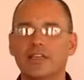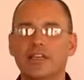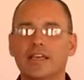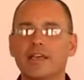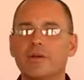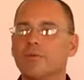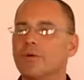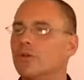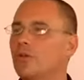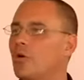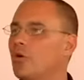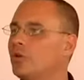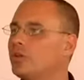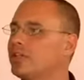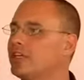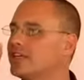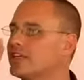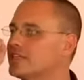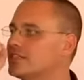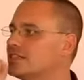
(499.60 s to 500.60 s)
It will
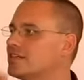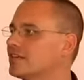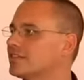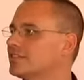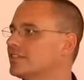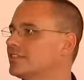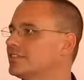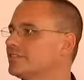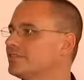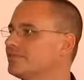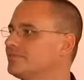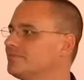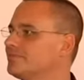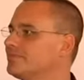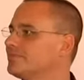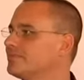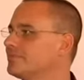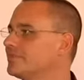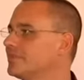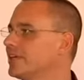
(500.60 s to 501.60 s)
only conduct it
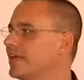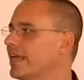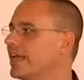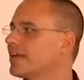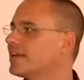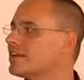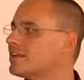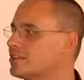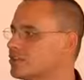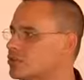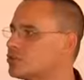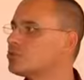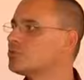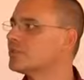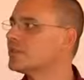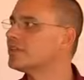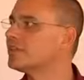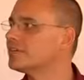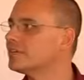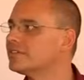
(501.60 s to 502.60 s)
and consume
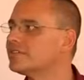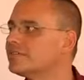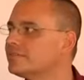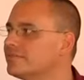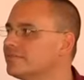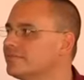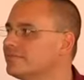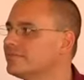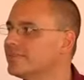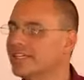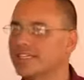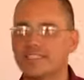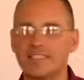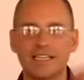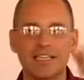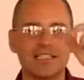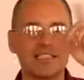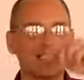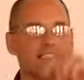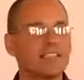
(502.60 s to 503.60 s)
it.
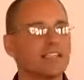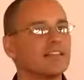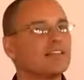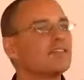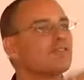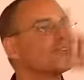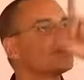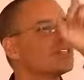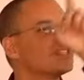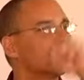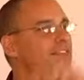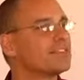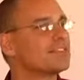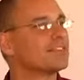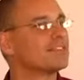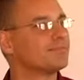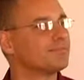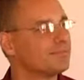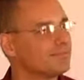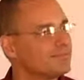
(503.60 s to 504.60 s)
It's a delivery
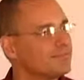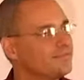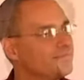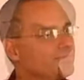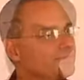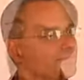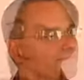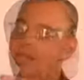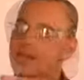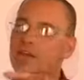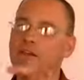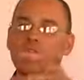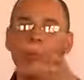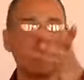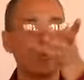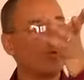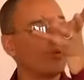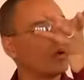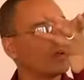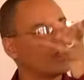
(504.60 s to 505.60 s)
system. The brain
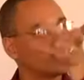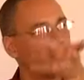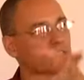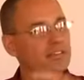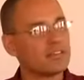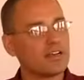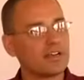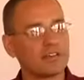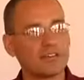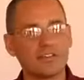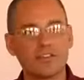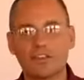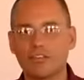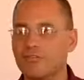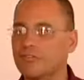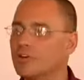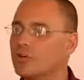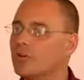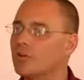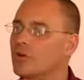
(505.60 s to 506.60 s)
will conduct
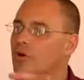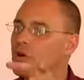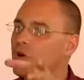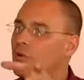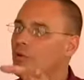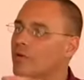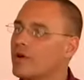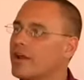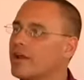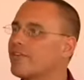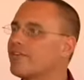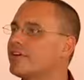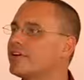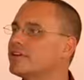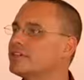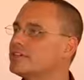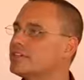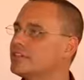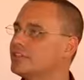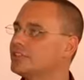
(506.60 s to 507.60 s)
through whatever it
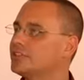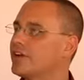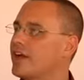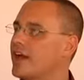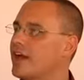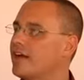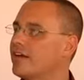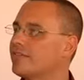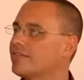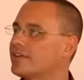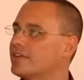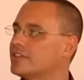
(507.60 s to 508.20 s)
is that you have.